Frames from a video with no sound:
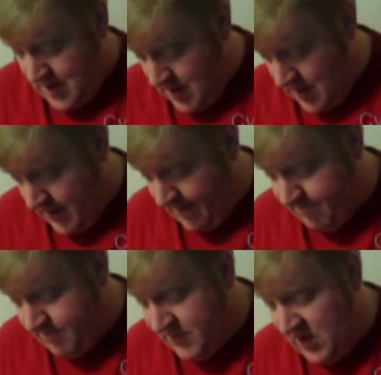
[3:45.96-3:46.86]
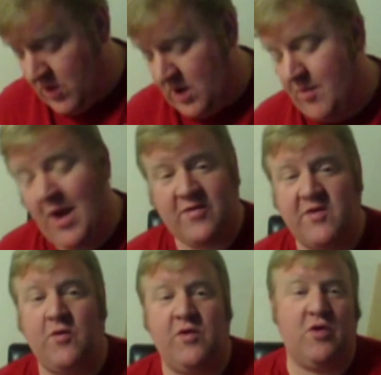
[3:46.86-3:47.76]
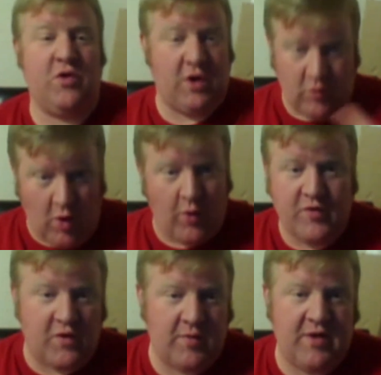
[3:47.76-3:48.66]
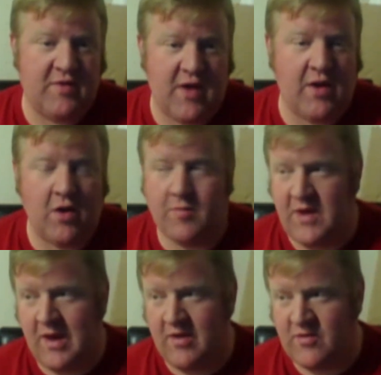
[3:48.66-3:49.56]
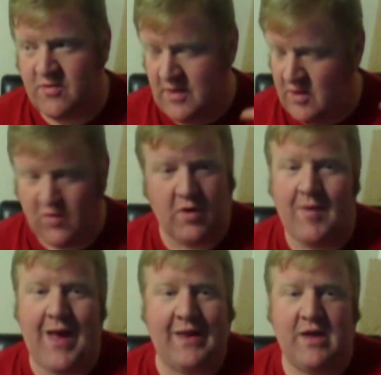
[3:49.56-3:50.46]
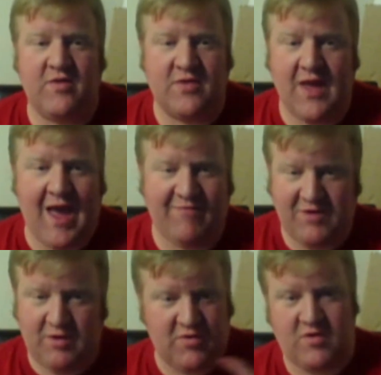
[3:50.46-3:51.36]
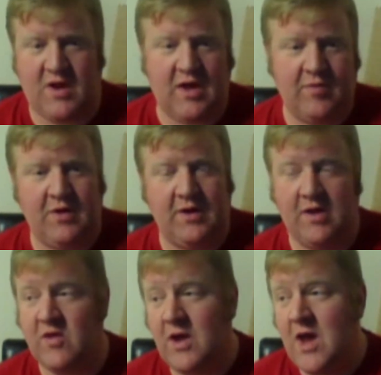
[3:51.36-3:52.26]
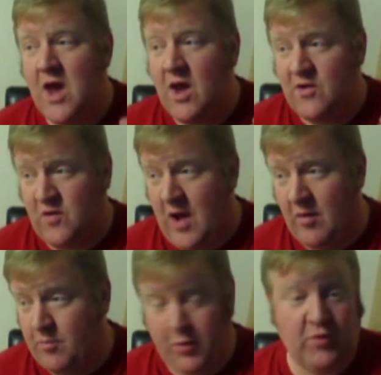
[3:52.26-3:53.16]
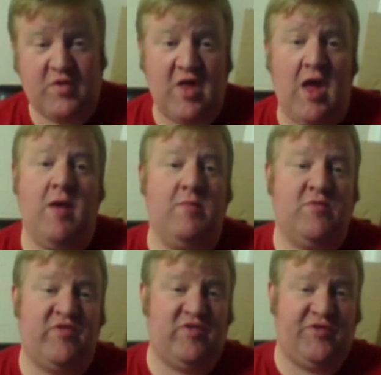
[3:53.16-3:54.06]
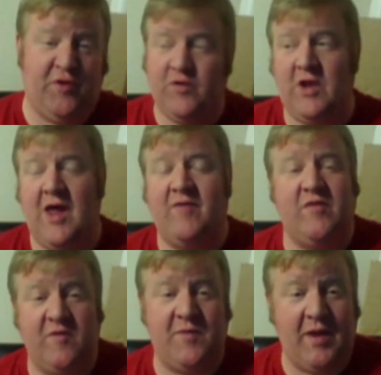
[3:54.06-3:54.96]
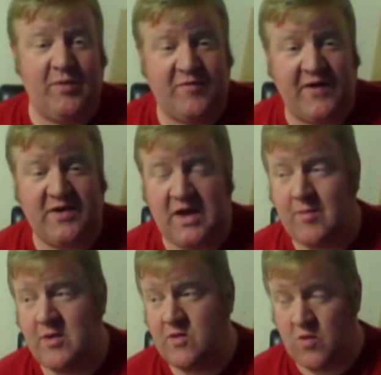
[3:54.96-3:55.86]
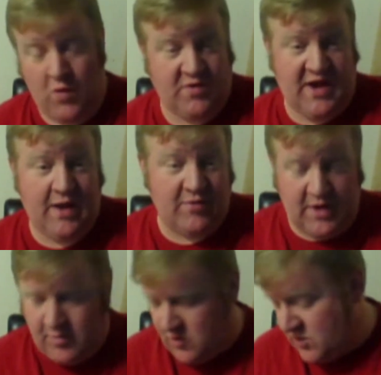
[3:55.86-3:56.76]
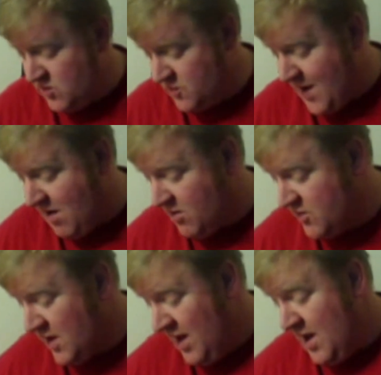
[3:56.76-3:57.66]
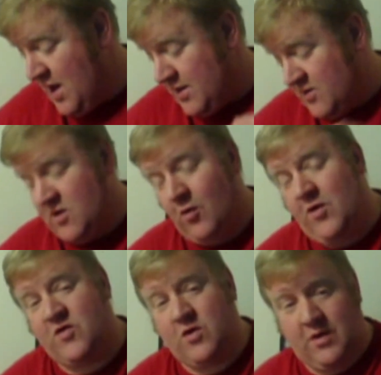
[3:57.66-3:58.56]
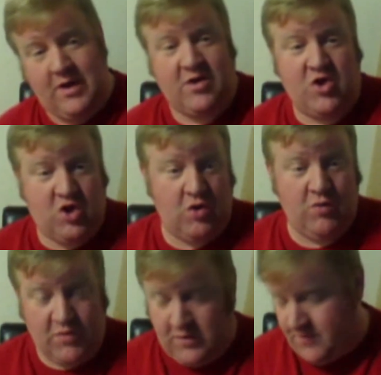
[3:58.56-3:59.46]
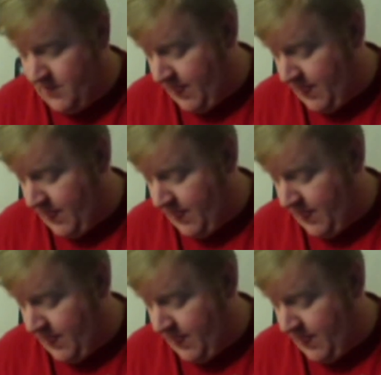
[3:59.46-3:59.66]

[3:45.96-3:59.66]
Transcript: The Ordo Malleus Inquisitor, you know he's going to be a psyker because he's Ordo Malleus. They have to use their psychic abilities to help boost them to the level of being able to fight demons or take out demons with those powers. This Inquisitor, you get to choose.